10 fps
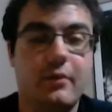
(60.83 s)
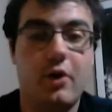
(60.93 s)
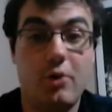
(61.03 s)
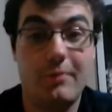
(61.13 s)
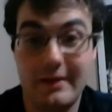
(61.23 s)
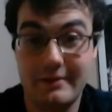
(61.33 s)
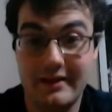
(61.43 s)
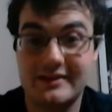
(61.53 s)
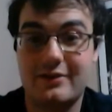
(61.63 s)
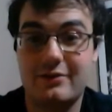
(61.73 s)
all by
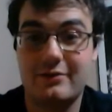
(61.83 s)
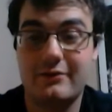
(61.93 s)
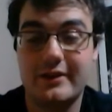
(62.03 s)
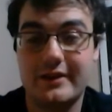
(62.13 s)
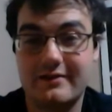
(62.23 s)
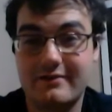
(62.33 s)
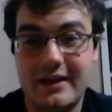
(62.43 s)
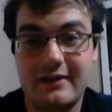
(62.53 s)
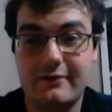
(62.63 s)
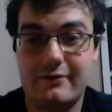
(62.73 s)
myself. Like
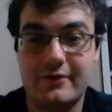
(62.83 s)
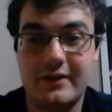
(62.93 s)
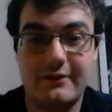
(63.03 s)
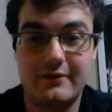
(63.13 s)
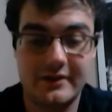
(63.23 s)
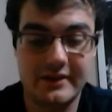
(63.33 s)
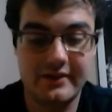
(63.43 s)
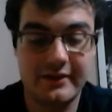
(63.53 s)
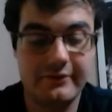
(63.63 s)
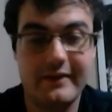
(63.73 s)
not to see
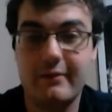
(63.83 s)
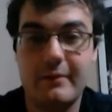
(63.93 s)
like a family